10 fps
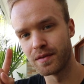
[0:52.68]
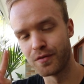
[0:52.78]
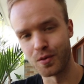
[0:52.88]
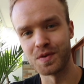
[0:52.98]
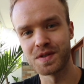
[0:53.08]

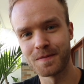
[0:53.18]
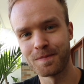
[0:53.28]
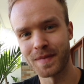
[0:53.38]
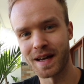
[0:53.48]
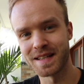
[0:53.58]
foods.
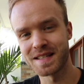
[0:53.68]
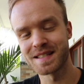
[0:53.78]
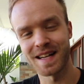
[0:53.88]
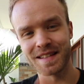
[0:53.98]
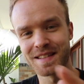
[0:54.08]
And this is
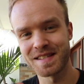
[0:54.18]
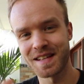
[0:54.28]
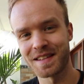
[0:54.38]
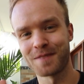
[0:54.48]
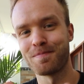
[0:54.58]
not
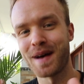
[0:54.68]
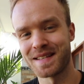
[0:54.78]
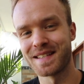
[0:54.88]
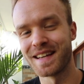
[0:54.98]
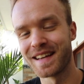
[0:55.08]
the
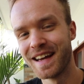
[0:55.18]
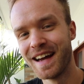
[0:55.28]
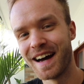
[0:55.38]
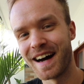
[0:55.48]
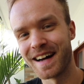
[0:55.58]
best thing
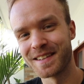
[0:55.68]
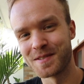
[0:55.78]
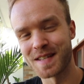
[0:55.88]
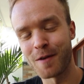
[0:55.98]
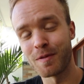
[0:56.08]
to
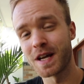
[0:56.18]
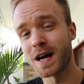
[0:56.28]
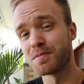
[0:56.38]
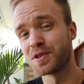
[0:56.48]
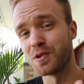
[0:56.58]
say when it
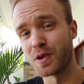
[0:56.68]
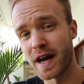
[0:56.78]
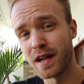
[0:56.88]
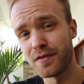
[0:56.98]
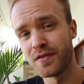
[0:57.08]
comes to your
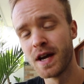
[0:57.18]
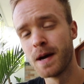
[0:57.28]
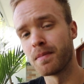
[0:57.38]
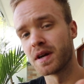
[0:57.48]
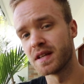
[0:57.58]
health,
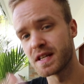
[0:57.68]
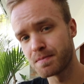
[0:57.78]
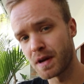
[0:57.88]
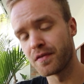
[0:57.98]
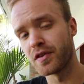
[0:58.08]
but it is
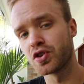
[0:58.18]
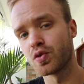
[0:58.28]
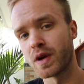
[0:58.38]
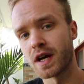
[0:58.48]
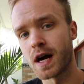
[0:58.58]
beneficial
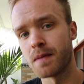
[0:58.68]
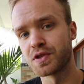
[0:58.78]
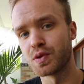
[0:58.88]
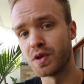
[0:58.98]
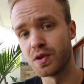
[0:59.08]
when it comes
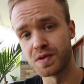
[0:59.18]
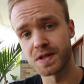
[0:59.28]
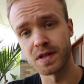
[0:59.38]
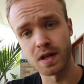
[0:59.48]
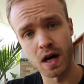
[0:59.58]
to
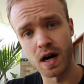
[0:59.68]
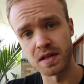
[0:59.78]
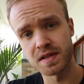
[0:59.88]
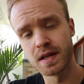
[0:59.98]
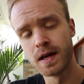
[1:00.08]
reducing the
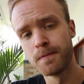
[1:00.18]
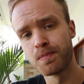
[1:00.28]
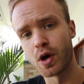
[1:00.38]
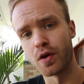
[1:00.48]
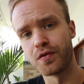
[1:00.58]
cost
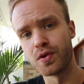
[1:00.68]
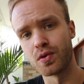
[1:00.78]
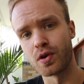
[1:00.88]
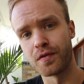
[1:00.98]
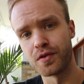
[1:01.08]
of
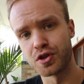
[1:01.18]
your